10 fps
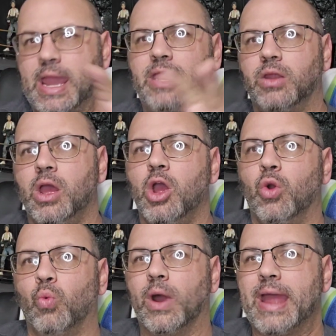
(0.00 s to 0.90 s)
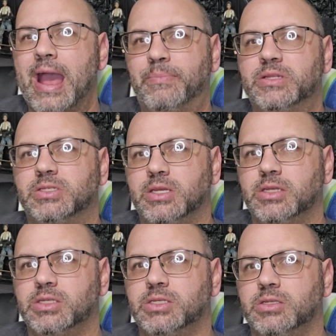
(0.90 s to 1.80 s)
And what happens
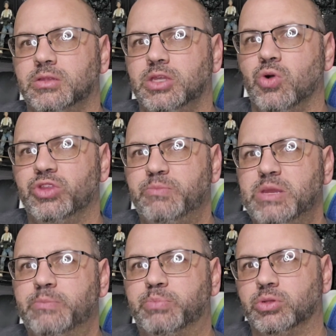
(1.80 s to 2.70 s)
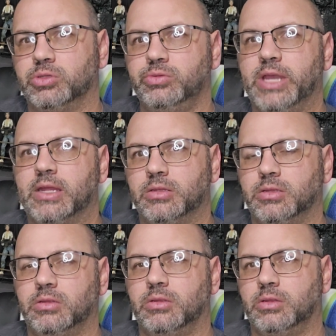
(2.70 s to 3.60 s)
is the only people who get
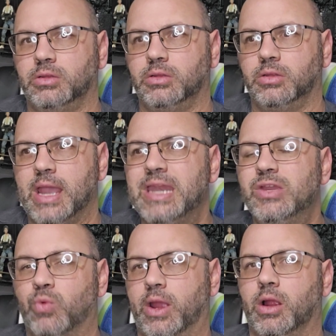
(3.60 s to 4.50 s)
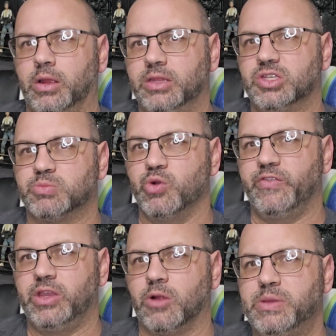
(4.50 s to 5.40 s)
anywhere in this
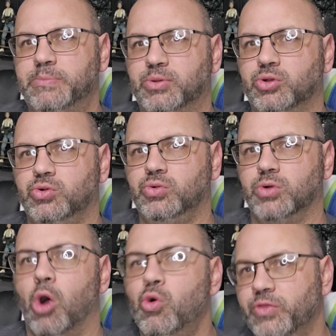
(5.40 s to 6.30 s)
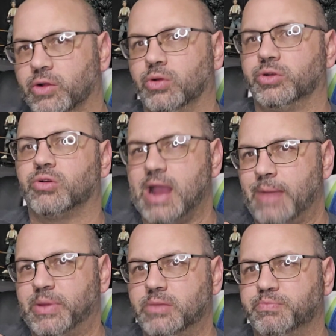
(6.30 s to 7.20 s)
movie are people who own their own
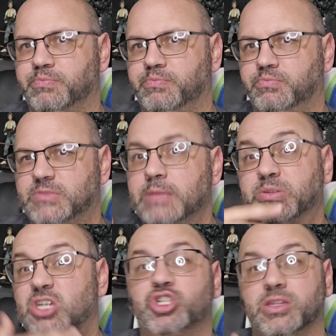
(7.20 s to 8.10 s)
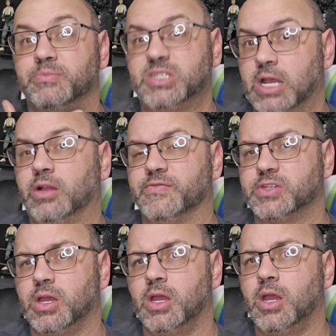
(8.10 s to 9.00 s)
crap and take possession of themselves.